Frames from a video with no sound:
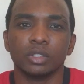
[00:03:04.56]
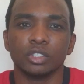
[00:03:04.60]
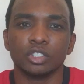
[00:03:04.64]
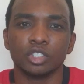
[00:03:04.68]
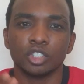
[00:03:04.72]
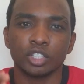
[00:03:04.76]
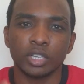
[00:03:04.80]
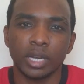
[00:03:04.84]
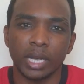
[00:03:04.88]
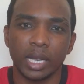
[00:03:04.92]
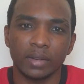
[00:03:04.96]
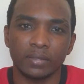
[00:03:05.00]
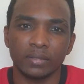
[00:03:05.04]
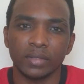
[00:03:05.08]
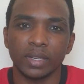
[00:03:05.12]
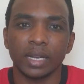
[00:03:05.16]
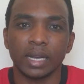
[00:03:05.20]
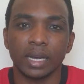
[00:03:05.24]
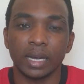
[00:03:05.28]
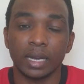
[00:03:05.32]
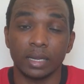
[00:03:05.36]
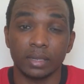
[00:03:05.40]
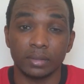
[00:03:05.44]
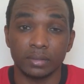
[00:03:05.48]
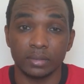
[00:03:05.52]
to drive the
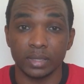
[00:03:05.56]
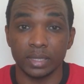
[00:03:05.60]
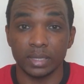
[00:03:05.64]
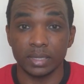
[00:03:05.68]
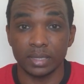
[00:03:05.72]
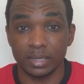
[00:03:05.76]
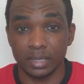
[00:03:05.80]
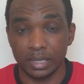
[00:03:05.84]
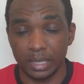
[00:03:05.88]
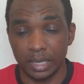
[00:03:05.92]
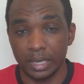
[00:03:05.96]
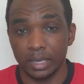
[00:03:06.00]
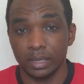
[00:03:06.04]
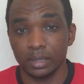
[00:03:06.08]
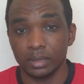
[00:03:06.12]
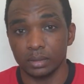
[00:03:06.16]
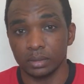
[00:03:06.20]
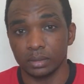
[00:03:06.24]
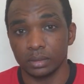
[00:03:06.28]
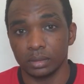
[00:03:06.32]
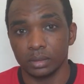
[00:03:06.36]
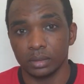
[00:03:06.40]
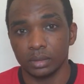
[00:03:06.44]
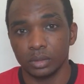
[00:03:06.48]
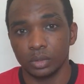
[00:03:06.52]
Calvin cycle
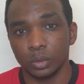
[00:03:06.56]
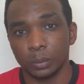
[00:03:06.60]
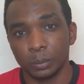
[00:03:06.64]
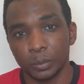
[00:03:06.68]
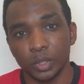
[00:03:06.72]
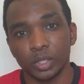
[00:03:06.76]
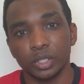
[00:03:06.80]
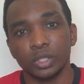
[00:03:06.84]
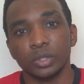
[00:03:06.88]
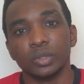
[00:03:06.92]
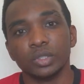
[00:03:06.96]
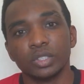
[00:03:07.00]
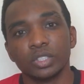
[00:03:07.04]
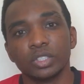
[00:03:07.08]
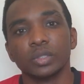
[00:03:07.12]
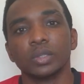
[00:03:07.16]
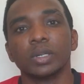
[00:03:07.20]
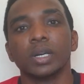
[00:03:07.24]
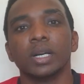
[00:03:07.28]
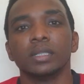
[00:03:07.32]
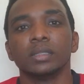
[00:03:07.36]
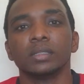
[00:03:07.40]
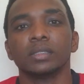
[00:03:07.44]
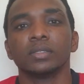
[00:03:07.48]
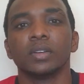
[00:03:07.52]
to produce
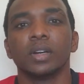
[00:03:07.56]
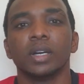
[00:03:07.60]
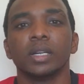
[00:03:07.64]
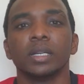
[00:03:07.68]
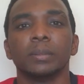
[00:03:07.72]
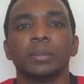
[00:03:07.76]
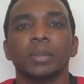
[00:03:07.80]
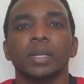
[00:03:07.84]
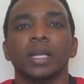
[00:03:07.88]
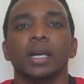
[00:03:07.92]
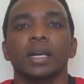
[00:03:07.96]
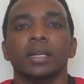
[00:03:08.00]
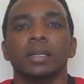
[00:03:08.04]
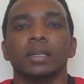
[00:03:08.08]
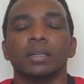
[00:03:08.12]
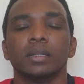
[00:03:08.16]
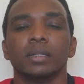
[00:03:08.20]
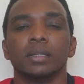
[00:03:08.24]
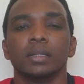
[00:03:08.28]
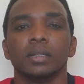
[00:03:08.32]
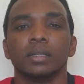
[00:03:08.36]
sugars for the plant.